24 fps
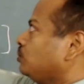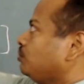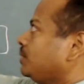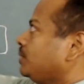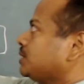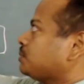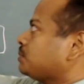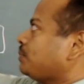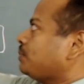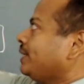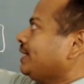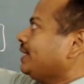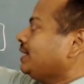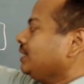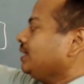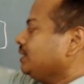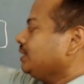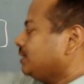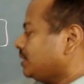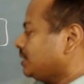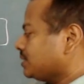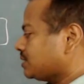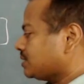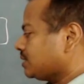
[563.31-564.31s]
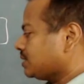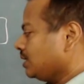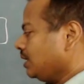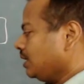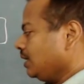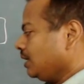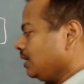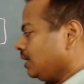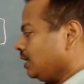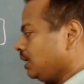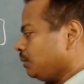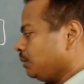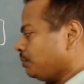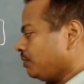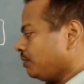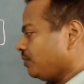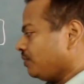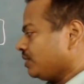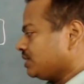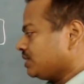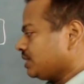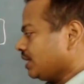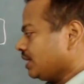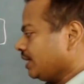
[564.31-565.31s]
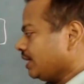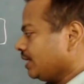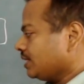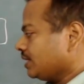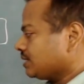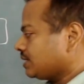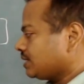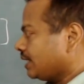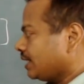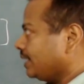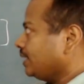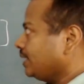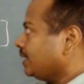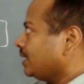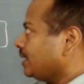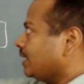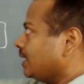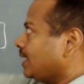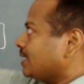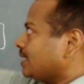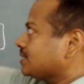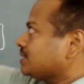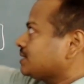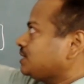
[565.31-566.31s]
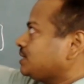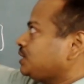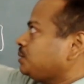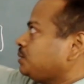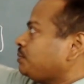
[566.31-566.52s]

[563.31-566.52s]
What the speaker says: by splitting this e power j n psi as